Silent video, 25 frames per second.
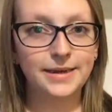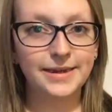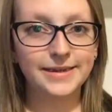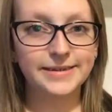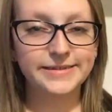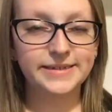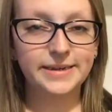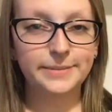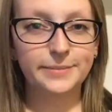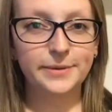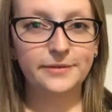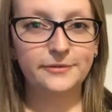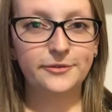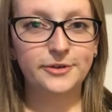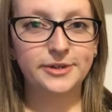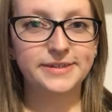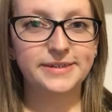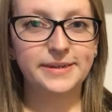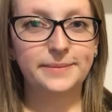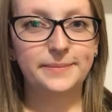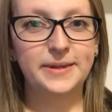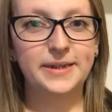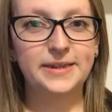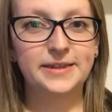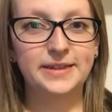Next up I've
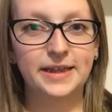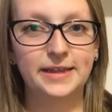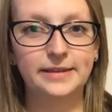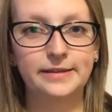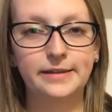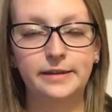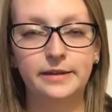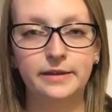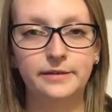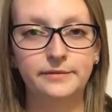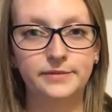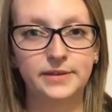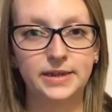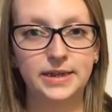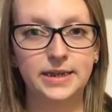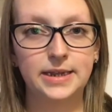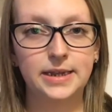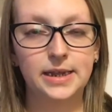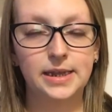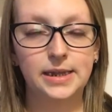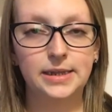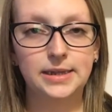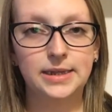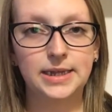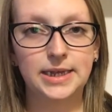got something that the lovely